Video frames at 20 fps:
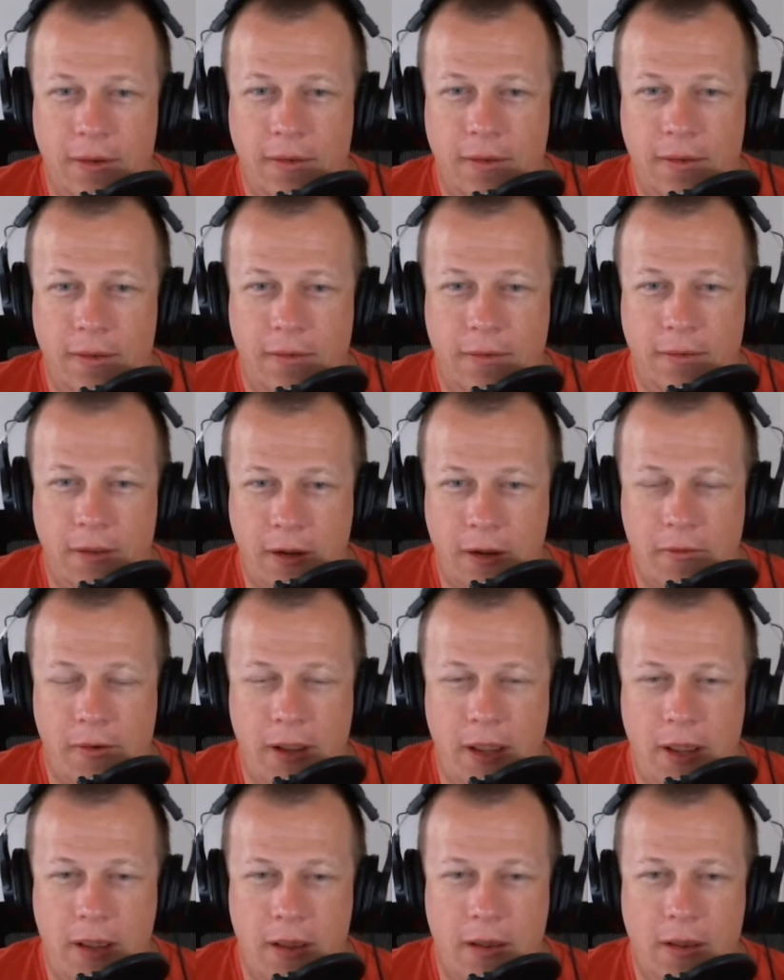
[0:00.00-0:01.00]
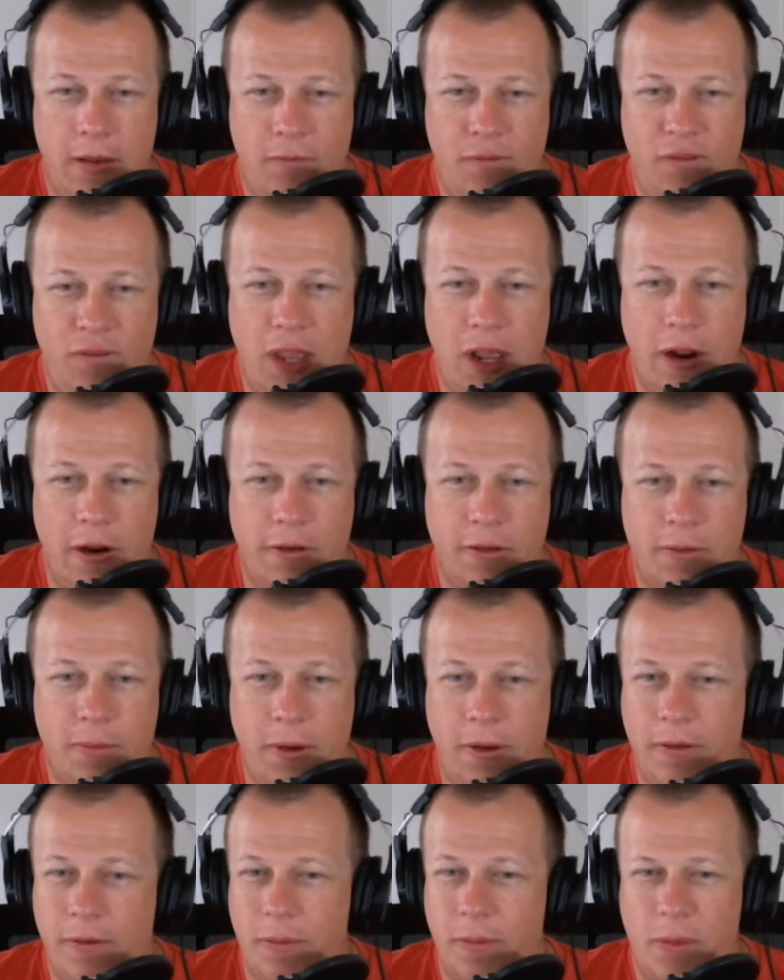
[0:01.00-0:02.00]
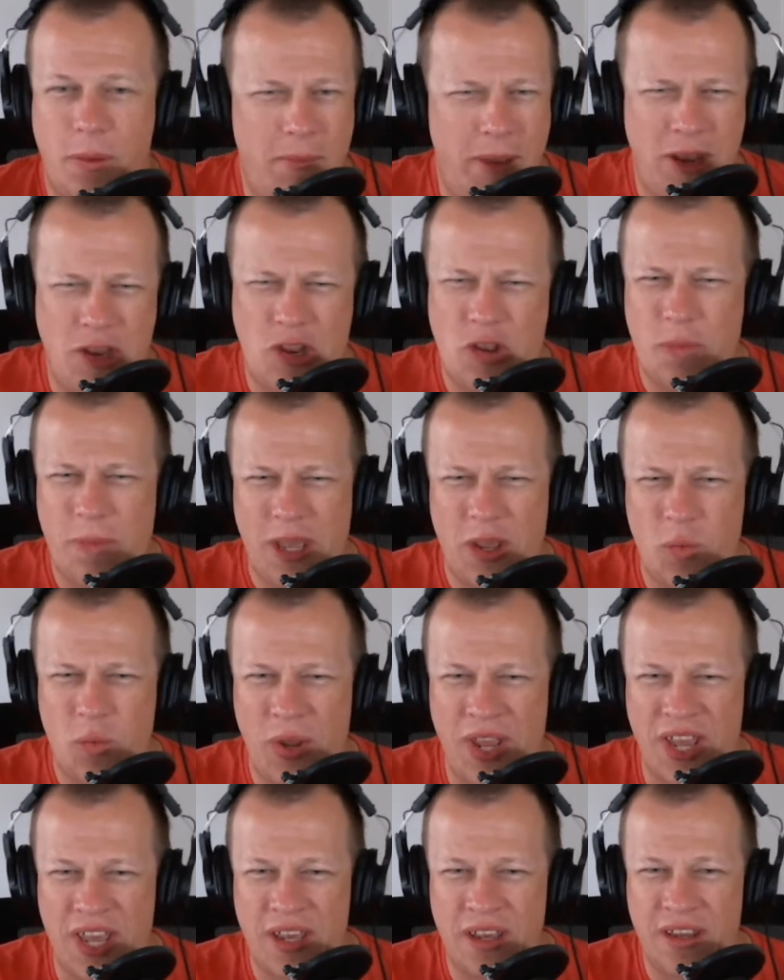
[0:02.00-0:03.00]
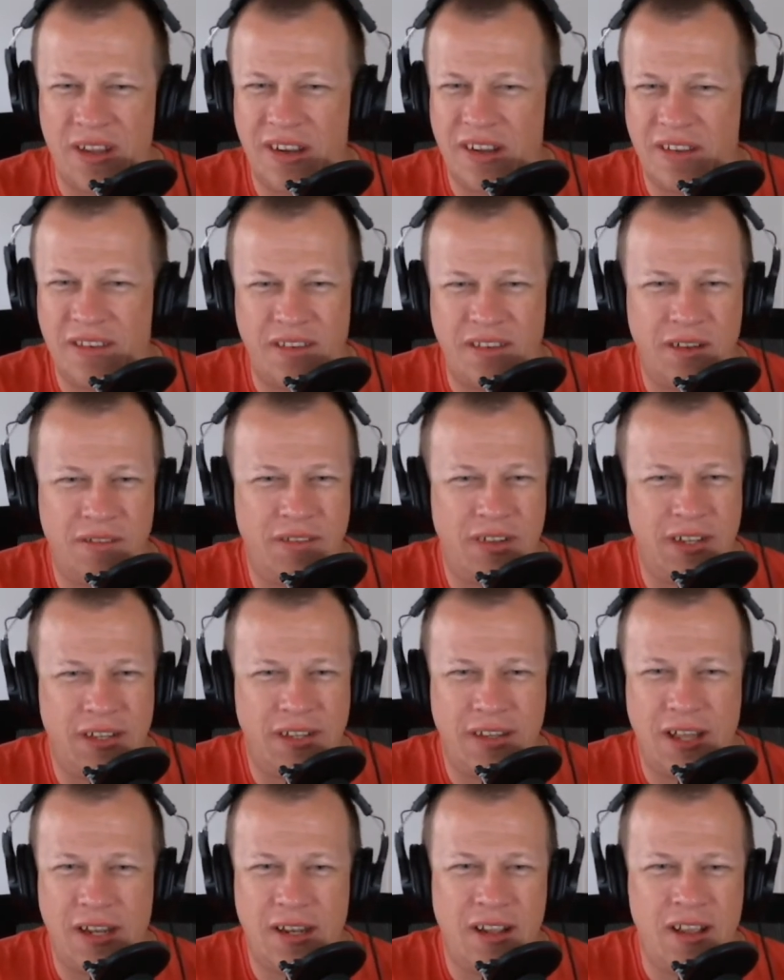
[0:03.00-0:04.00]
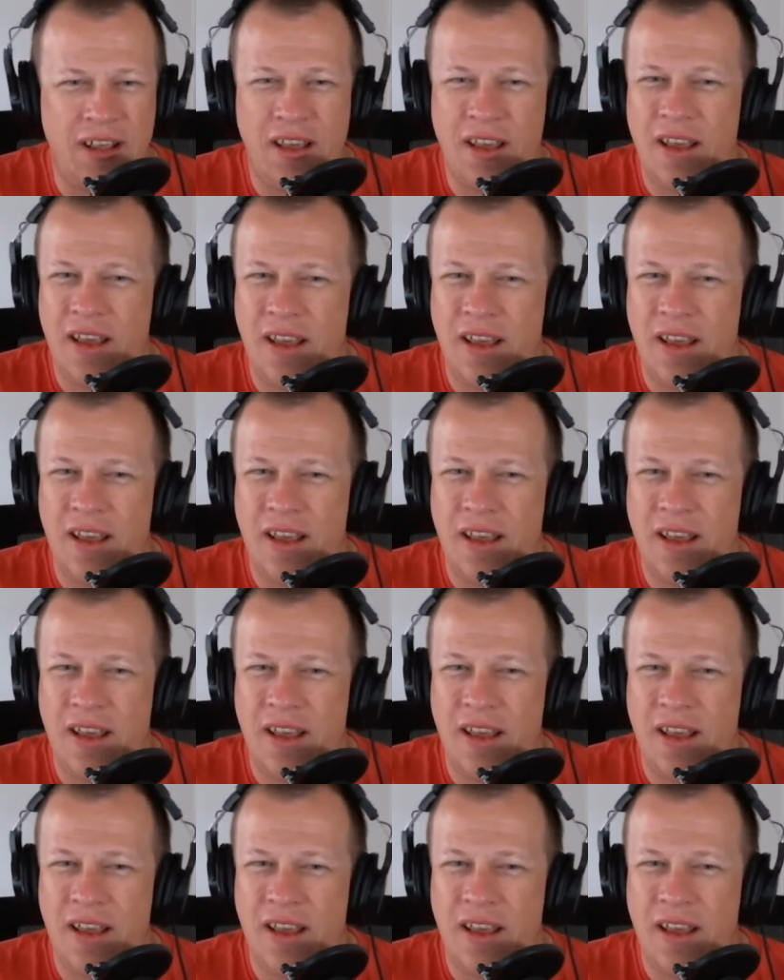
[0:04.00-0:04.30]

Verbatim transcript: the Zaccaria VR experience with the menu being weird and stuff like that.